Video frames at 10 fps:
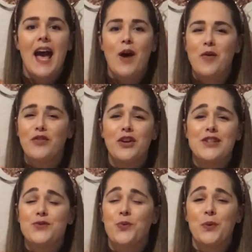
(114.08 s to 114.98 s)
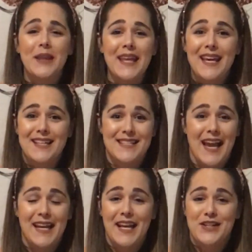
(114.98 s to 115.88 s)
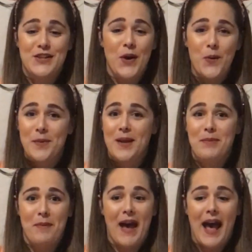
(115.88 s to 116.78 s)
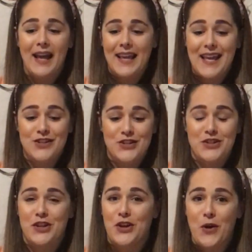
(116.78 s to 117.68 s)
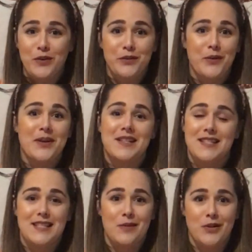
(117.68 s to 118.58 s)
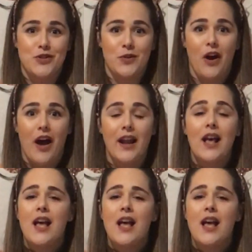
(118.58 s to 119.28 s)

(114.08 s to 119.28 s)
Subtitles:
However, it's really exciting to open up a pack and just go through it and see what you got.